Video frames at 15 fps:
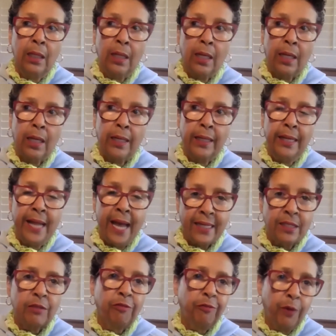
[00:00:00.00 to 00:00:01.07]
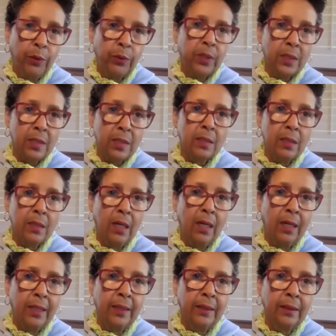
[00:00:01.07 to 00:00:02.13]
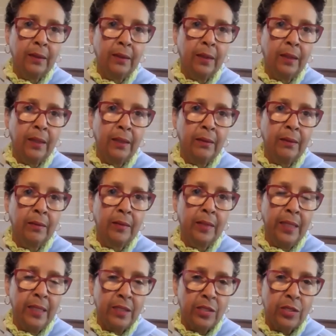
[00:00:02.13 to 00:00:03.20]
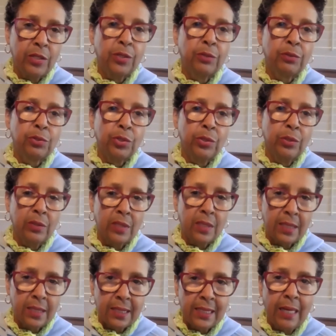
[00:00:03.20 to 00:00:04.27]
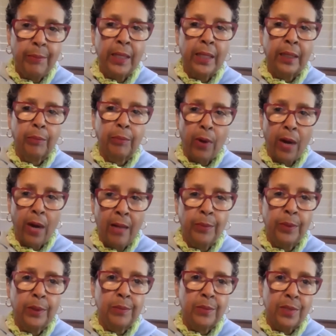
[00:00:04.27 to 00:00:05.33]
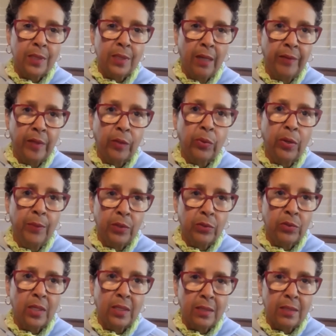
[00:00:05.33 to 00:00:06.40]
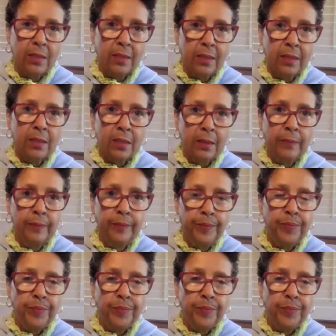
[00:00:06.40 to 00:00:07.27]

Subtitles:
not to focus on the institutional systemic problems of the criminal justice system.